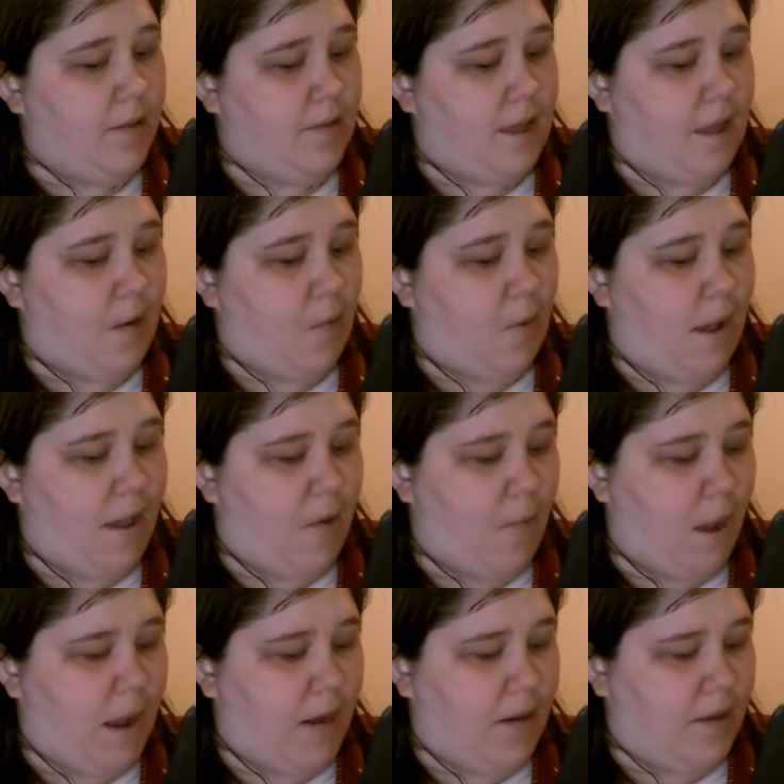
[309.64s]
Zachariah
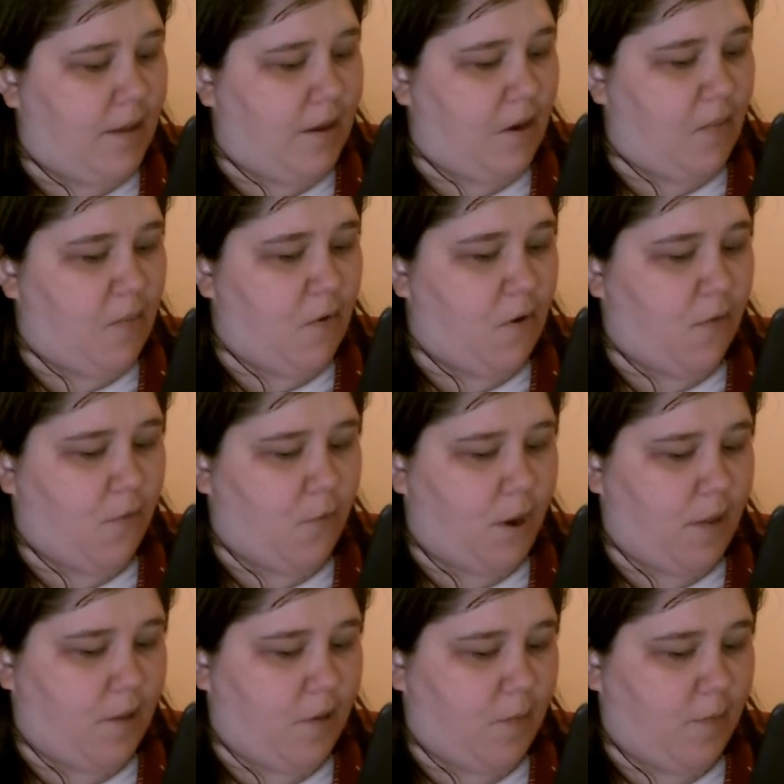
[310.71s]
waited to hear more of
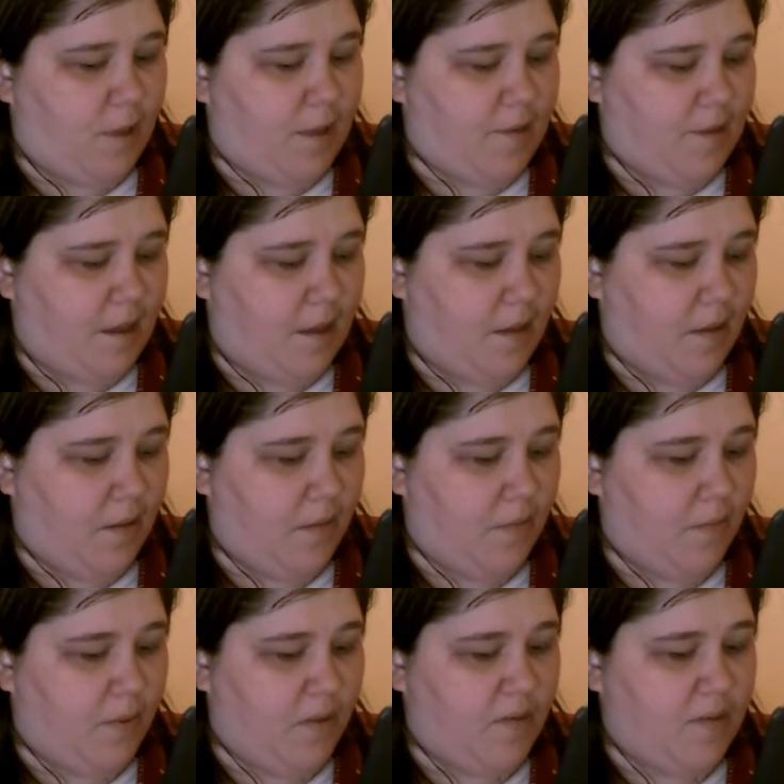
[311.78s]
Twyla's blessing,
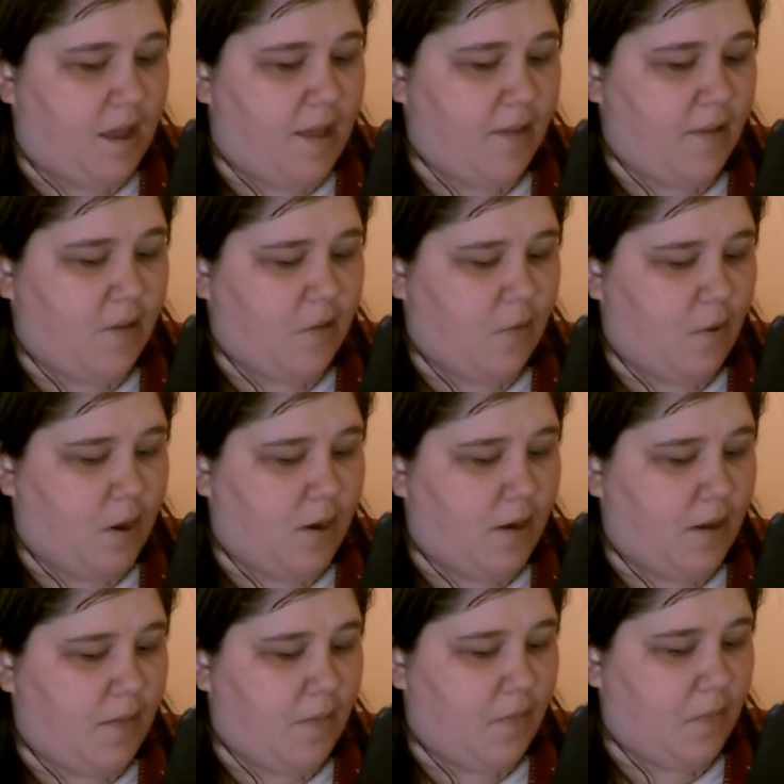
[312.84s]
but silence greeted
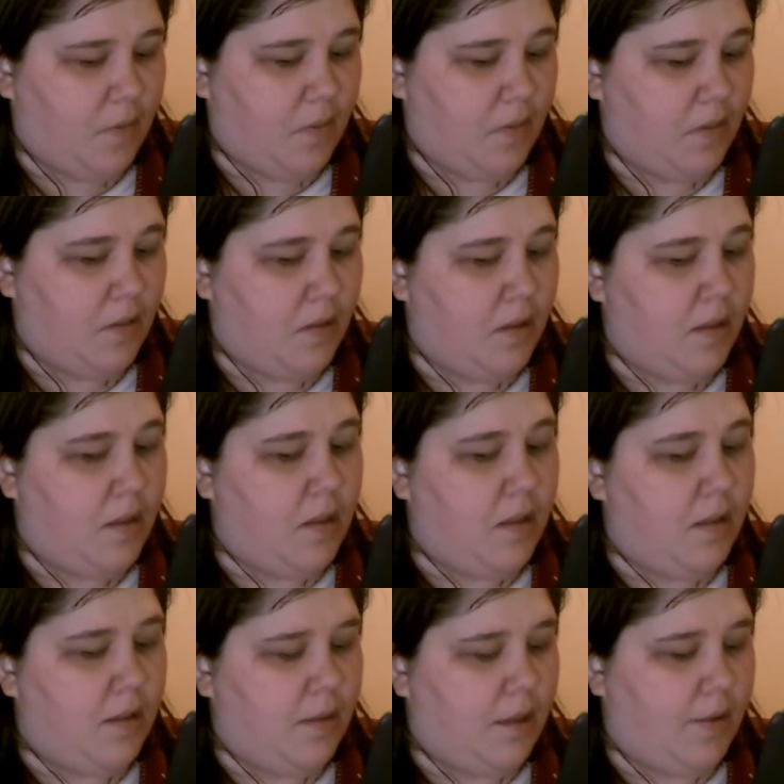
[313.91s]
him.
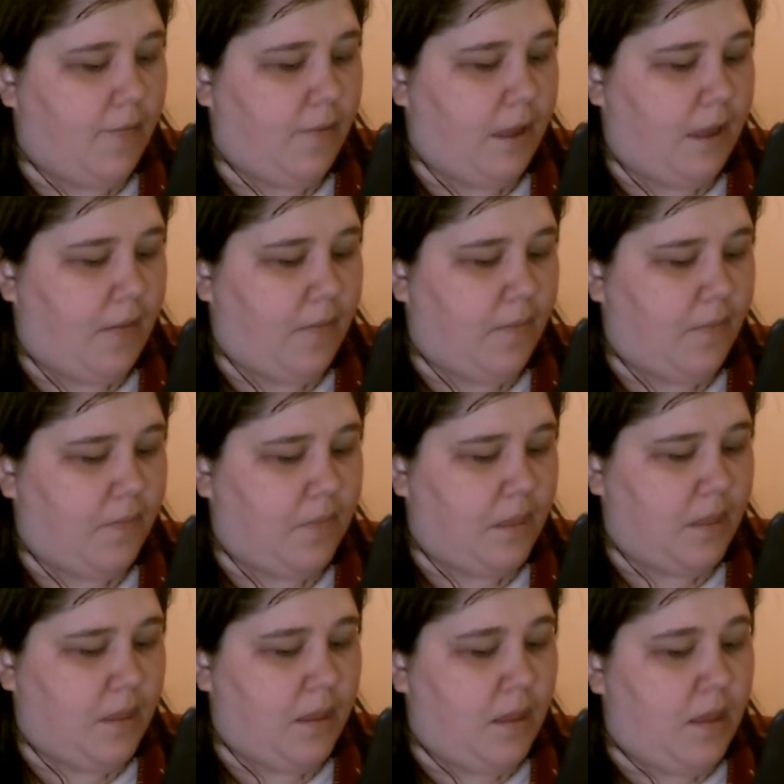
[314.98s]
Lovely.
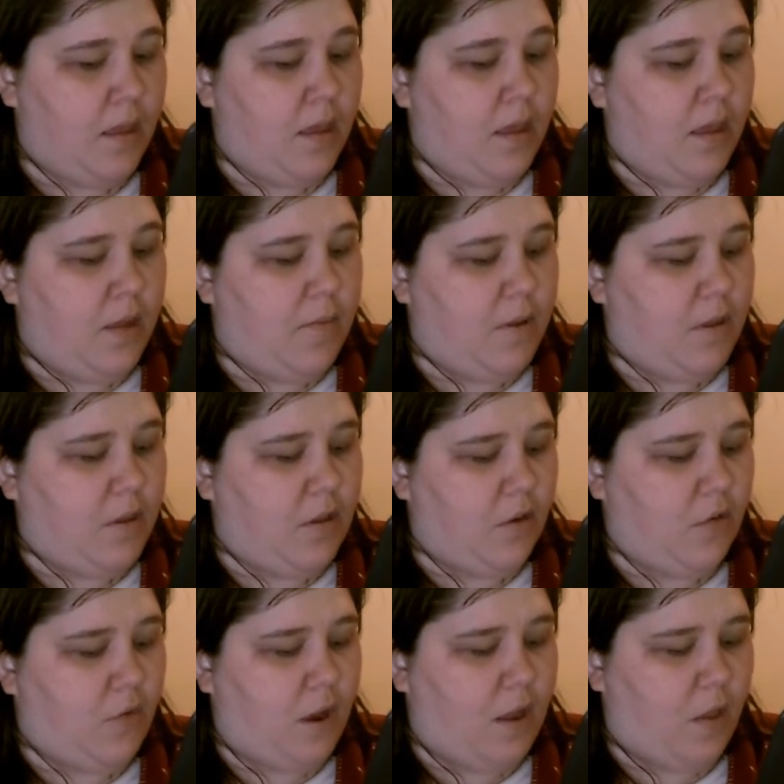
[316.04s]
He'd been so
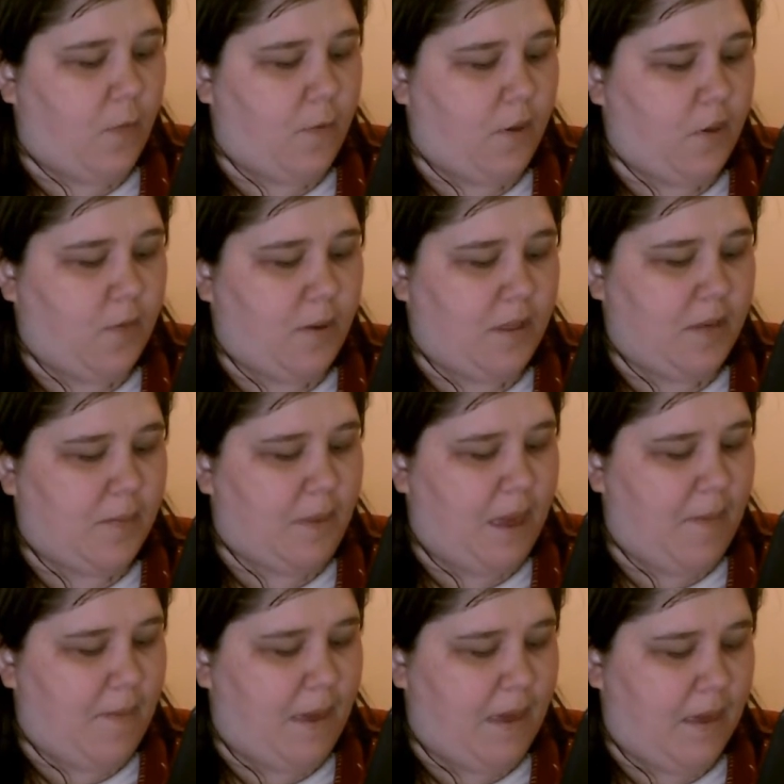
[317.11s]
transfixed by the
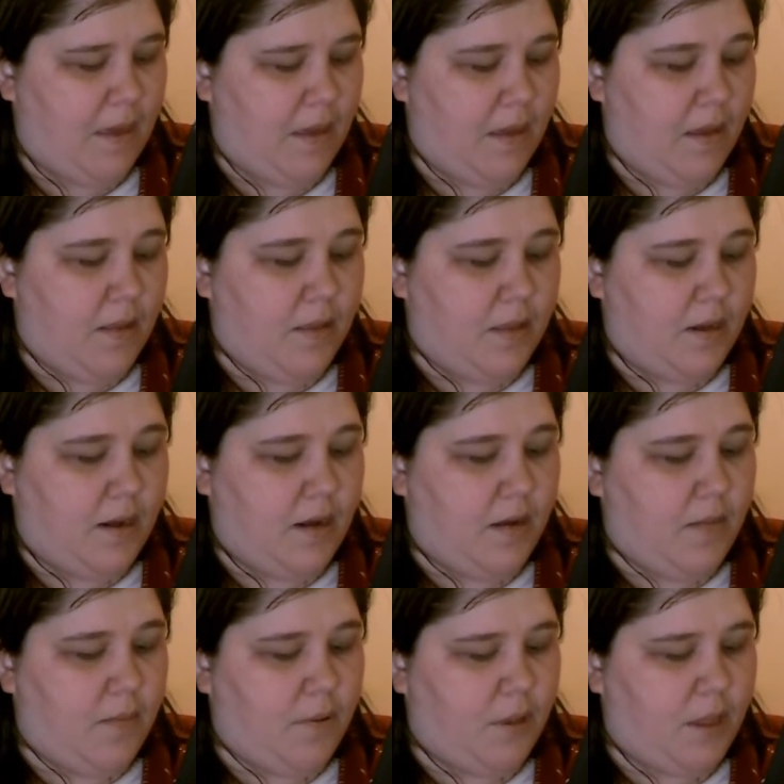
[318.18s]
baby that he'd
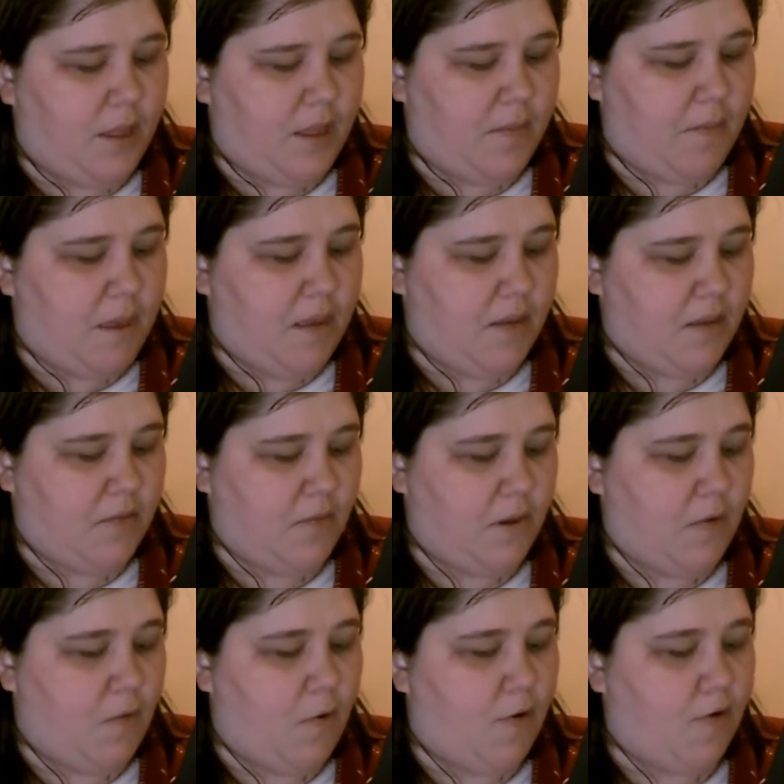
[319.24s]
completely missed
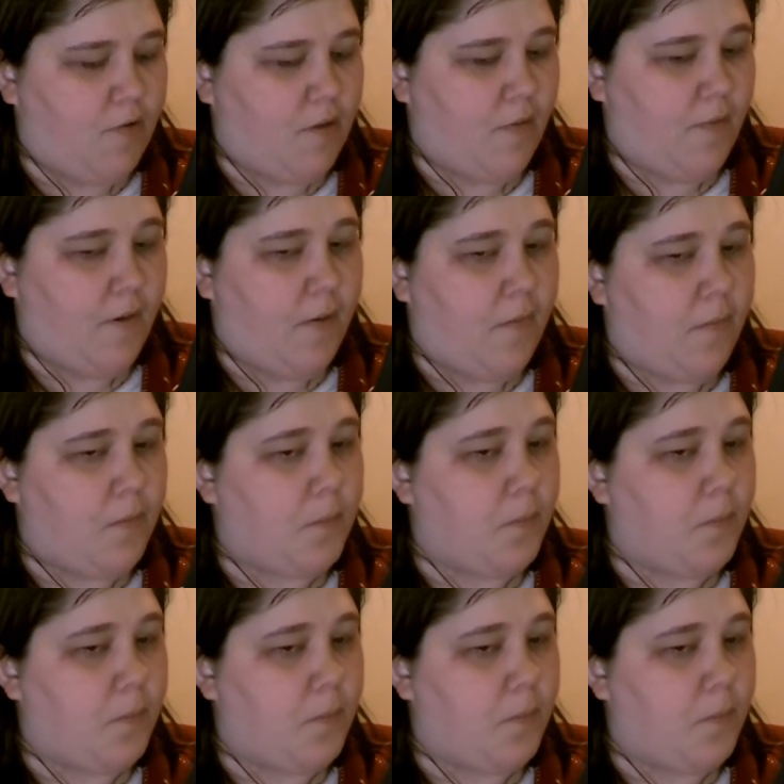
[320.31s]
3/4 of it.